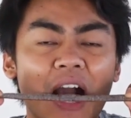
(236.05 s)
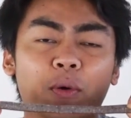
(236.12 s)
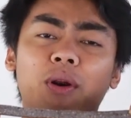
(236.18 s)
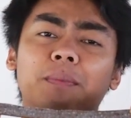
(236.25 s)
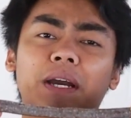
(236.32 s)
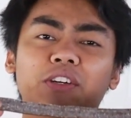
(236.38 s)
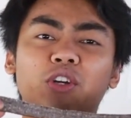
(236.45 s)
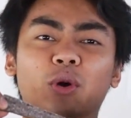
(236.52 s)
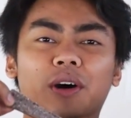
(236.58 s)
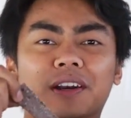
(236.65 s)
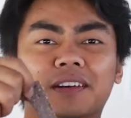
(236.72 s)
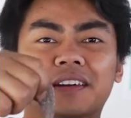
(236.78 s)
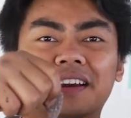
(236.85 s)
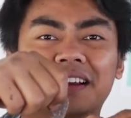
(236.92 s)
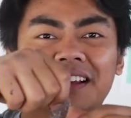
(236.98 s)
What am I
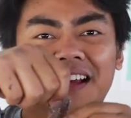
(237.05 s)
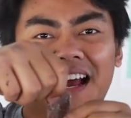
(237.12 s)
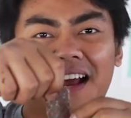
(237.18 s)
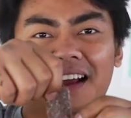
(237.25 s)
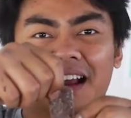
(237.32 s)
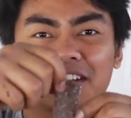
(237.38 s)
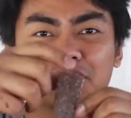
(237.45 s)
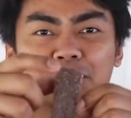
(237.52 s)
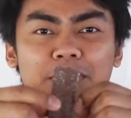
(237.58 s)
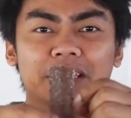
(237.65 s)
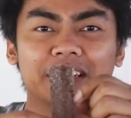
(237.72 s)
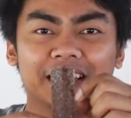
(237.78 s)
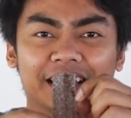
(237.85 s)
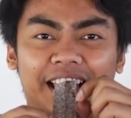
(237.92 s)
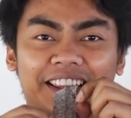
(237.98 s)
doing? I should be
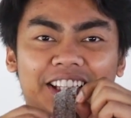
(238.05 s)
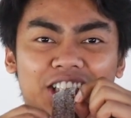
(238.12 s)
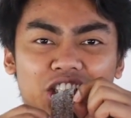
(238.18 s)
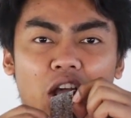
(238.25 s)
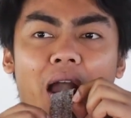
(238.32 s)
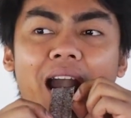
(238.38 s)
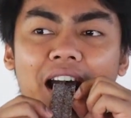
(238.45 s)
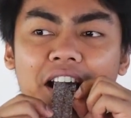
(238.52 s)
eating like this.